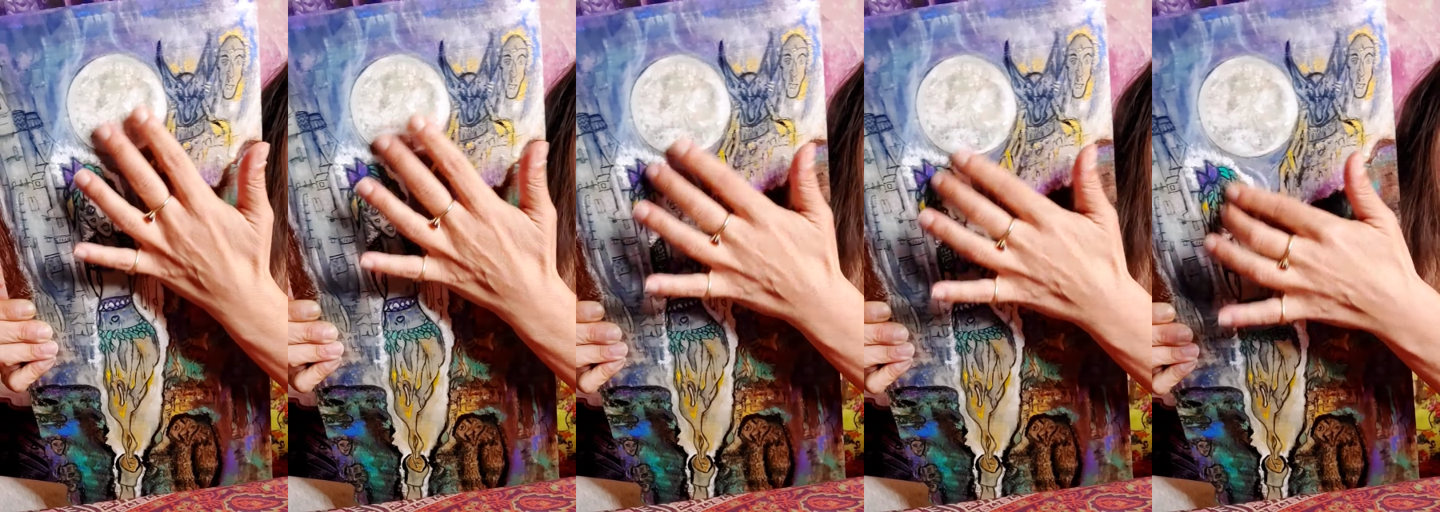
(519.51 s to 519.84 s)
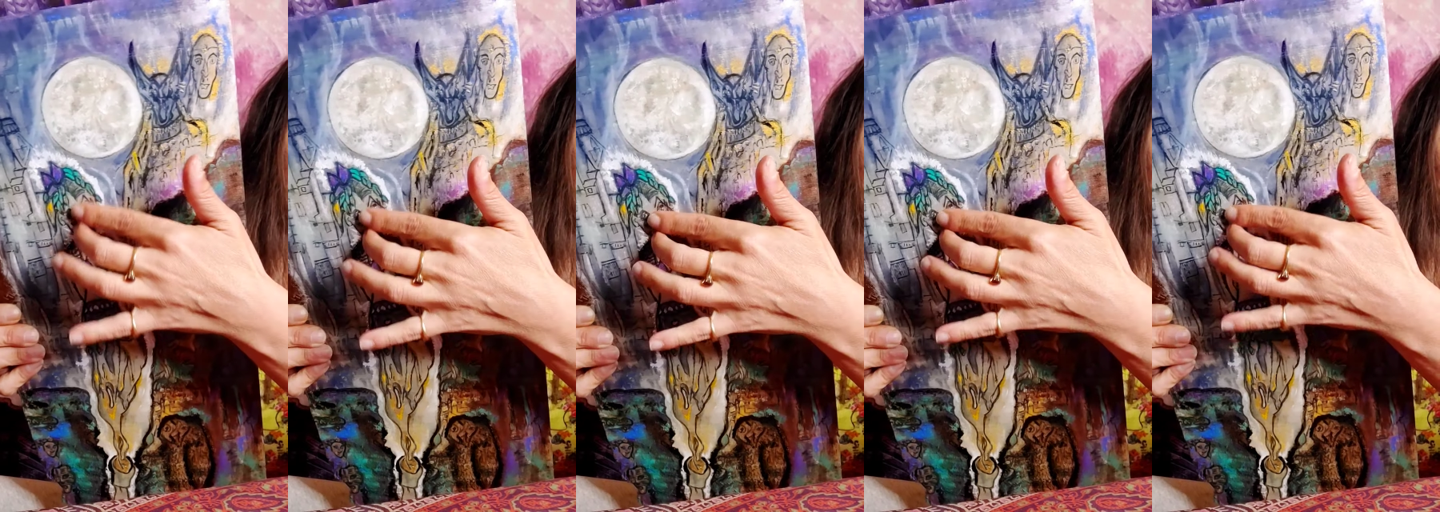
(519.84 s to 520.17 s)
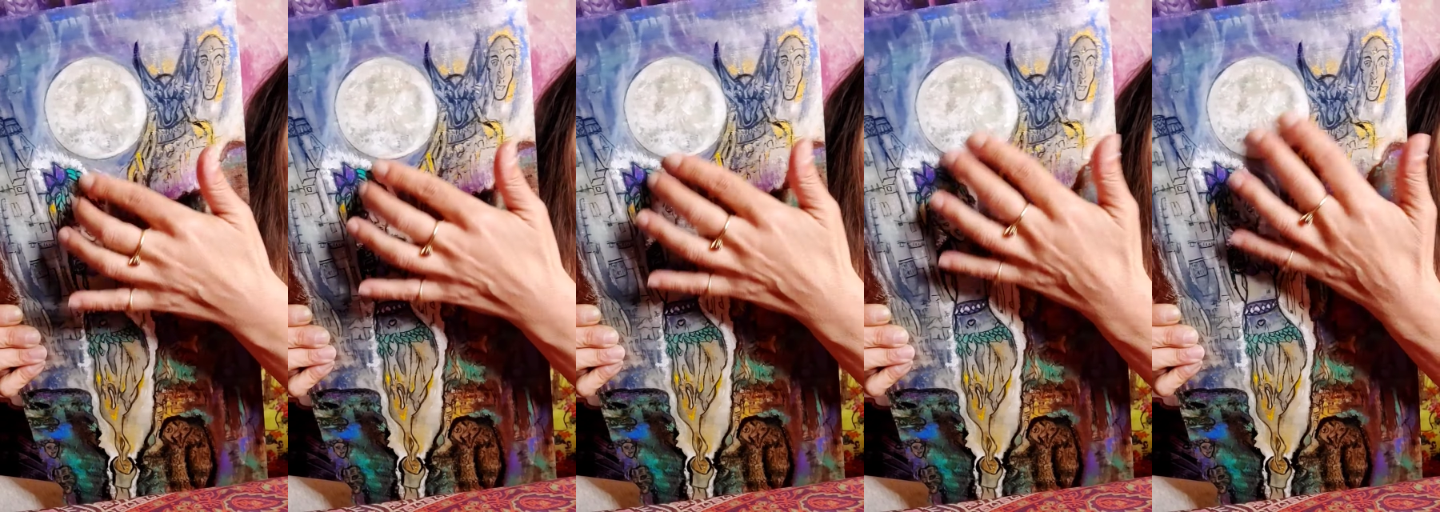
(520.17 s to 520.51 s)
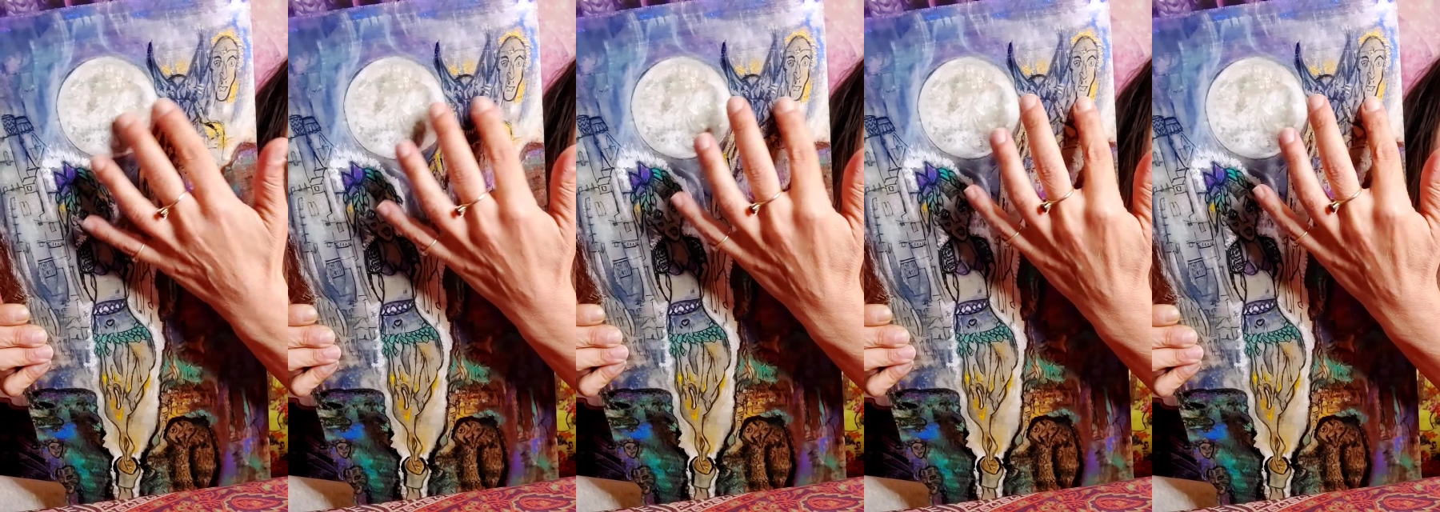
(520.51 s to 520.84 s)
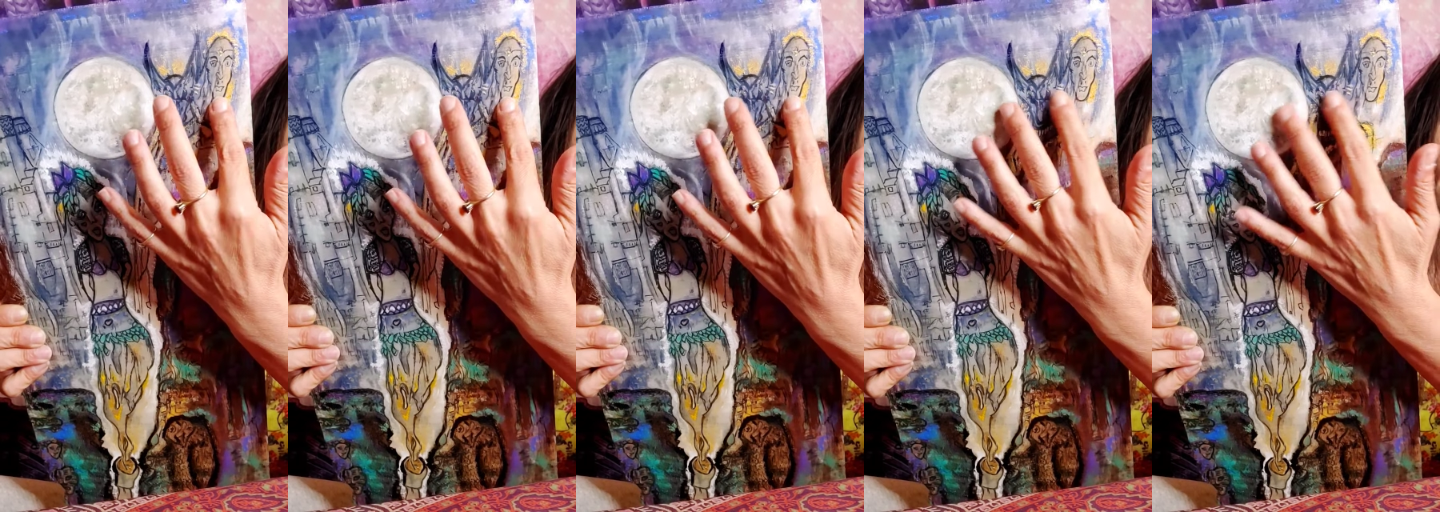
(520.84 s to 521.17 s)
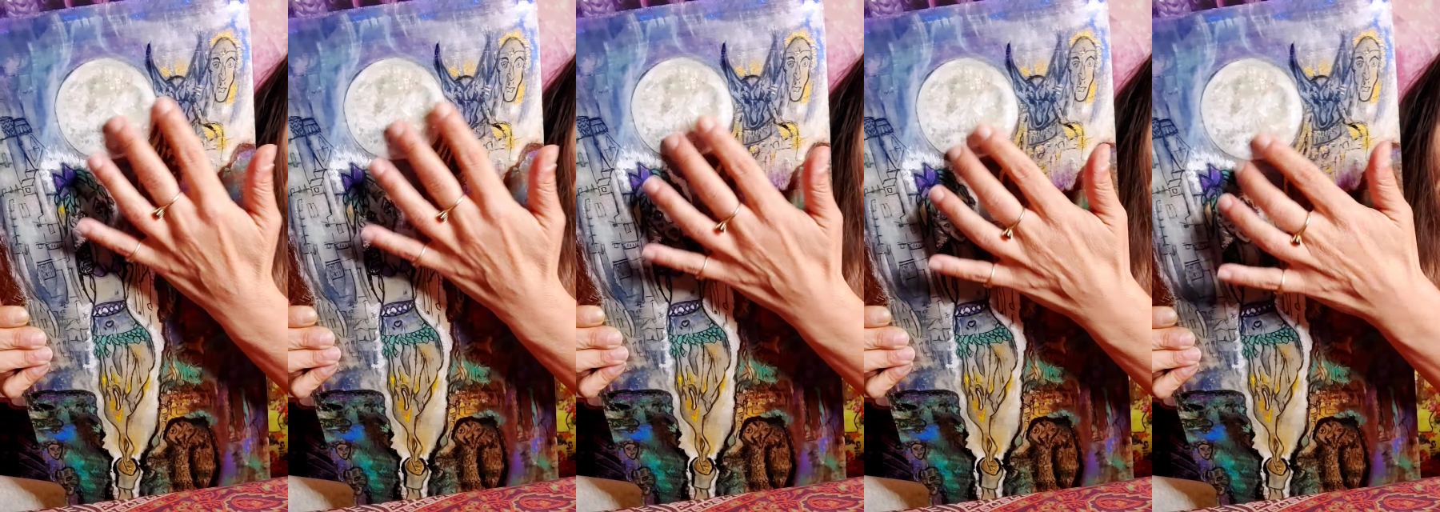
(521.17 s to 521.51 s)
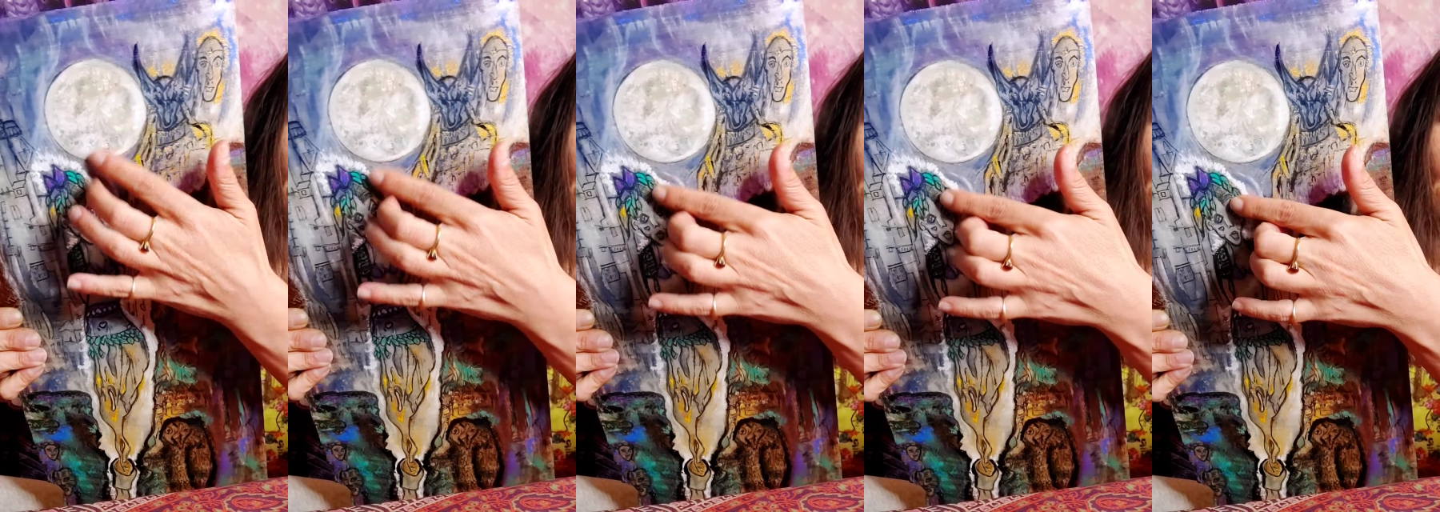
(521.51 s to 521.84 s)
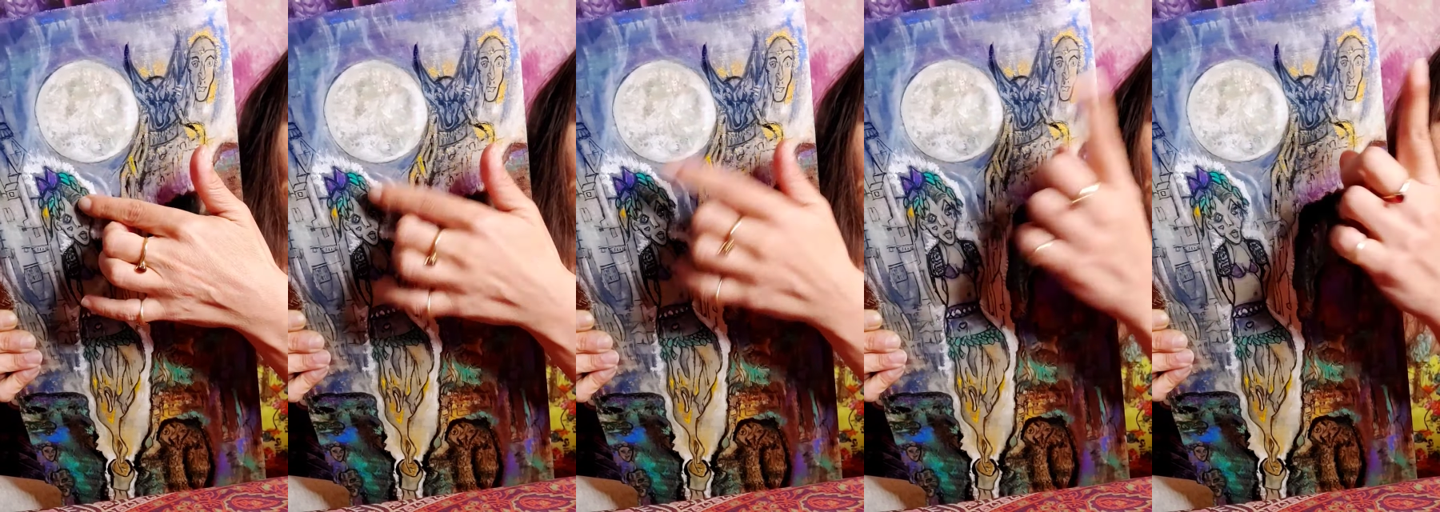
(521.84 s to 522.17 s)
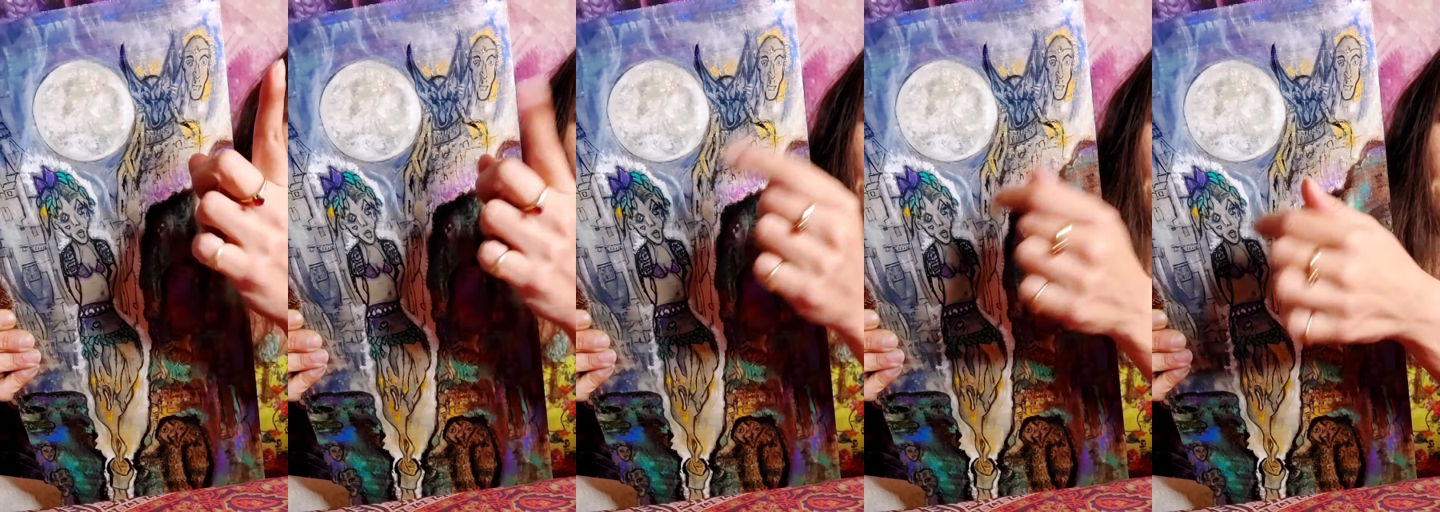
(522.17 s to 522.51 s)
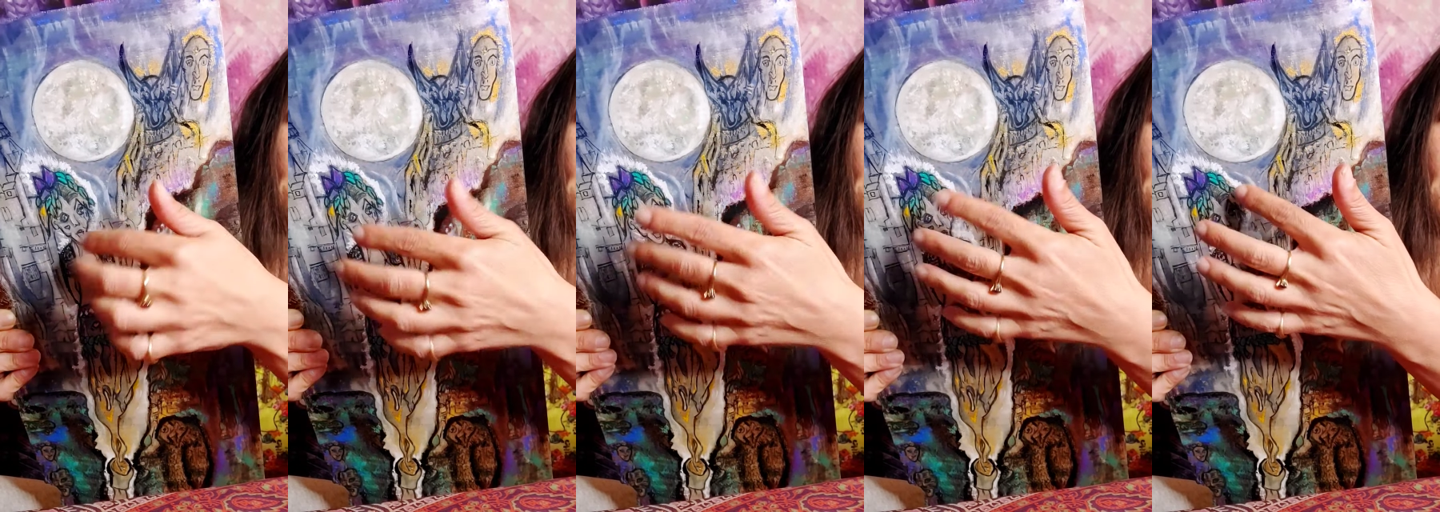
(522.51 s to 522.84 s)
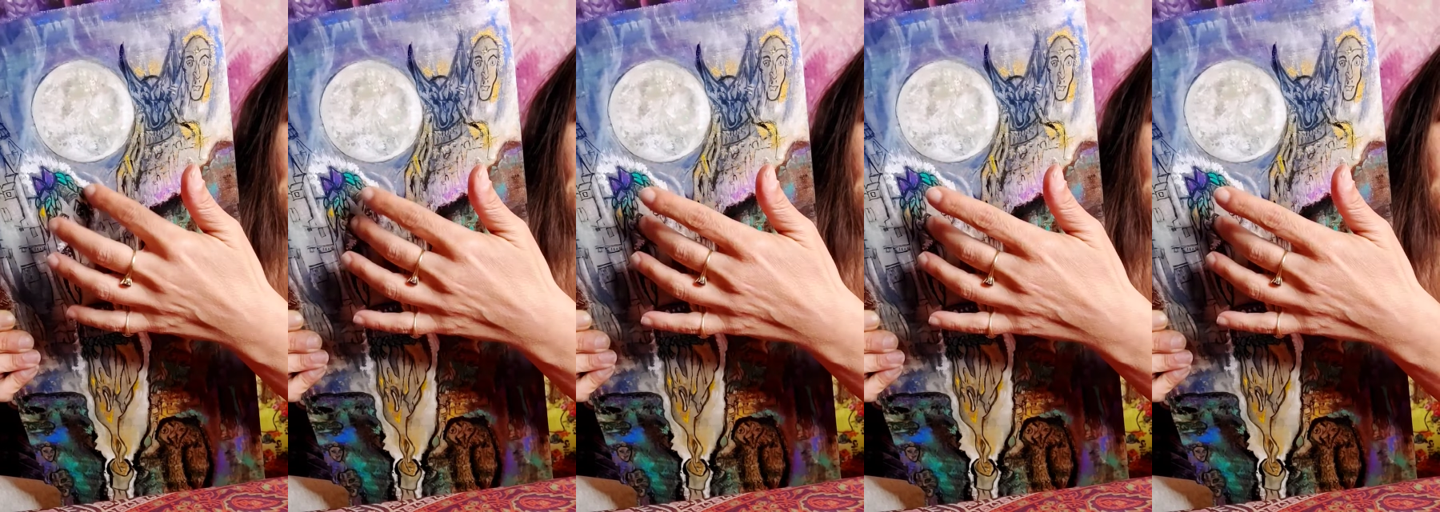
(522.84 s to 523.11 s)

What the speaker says: Nobody's mouth can be seen.